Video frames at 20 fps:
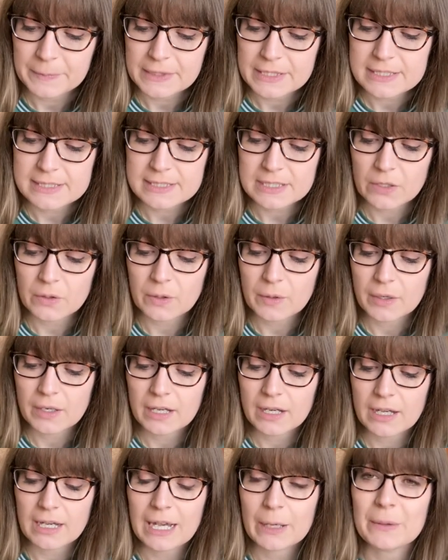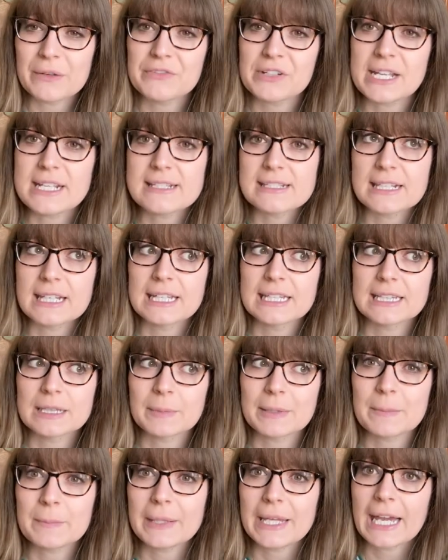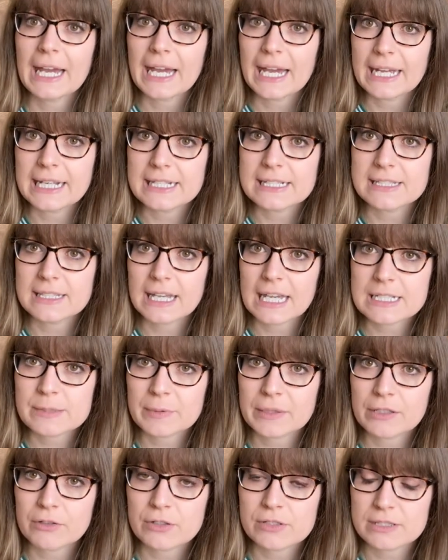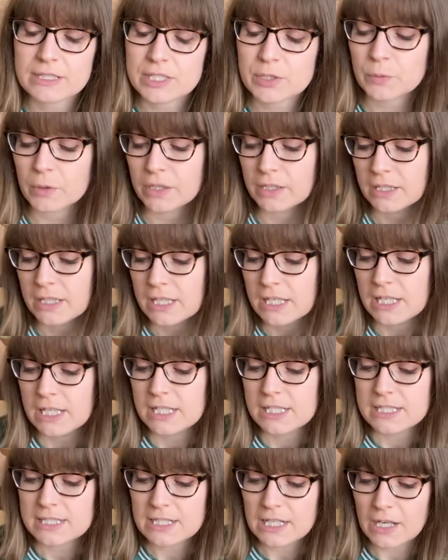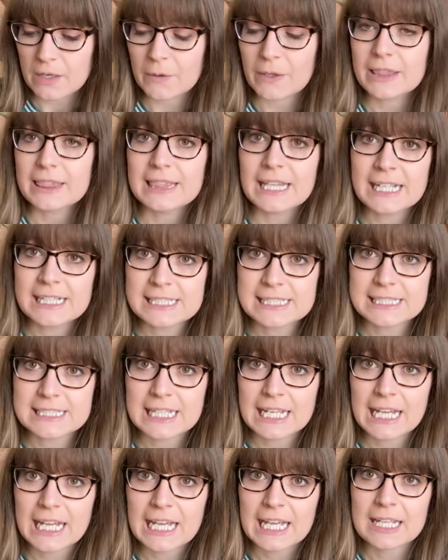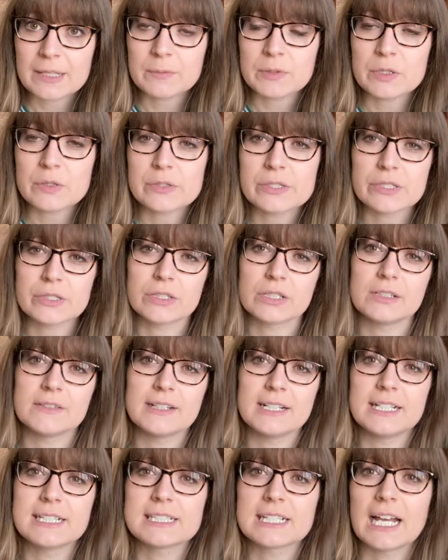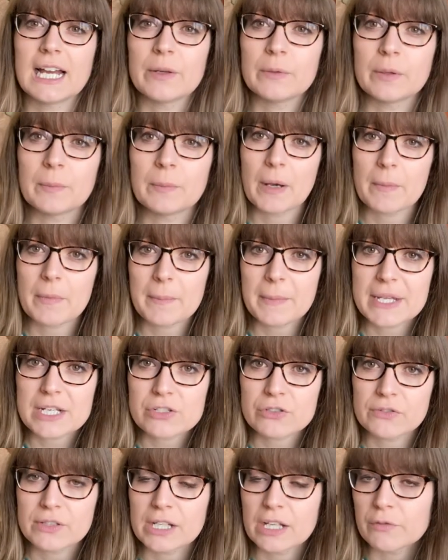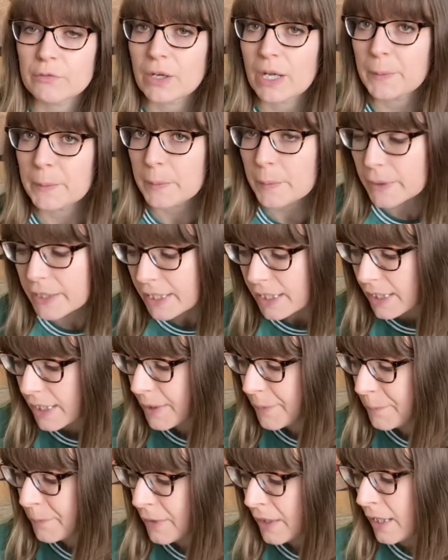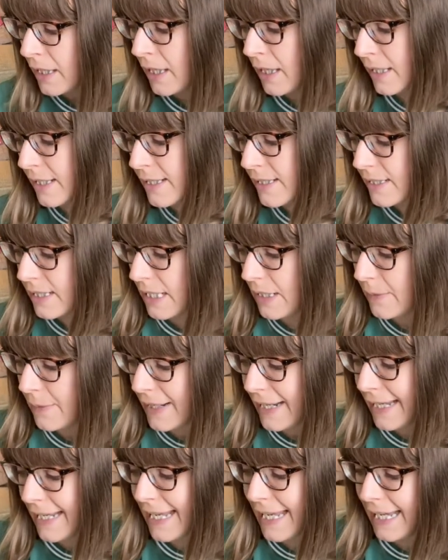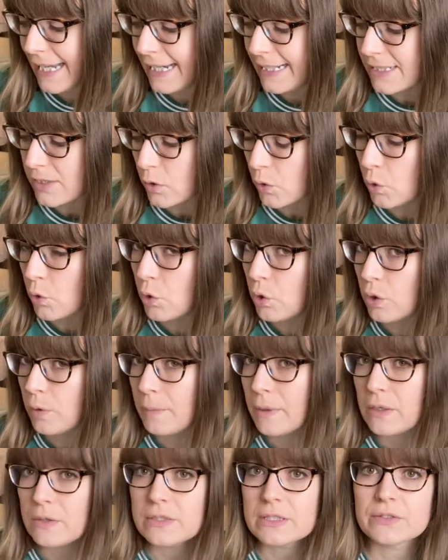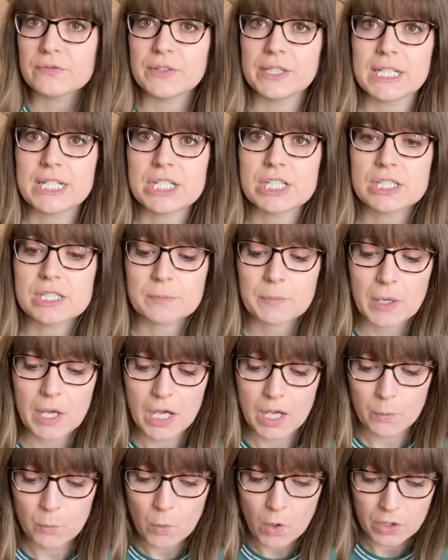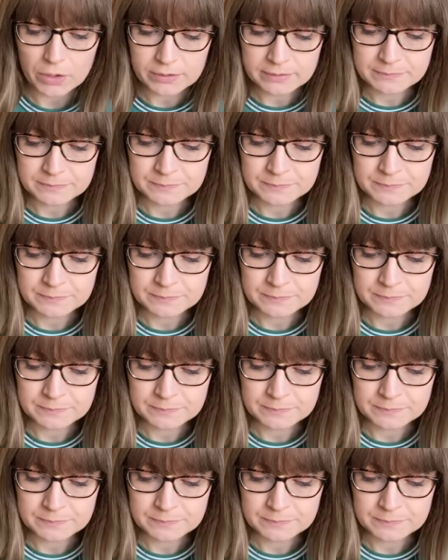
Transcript: So however, it's a little bit behind the Caterpillar Cross Stitch one. So last time you saw it, I will a picture in of where we were. So I had almost finished part 1.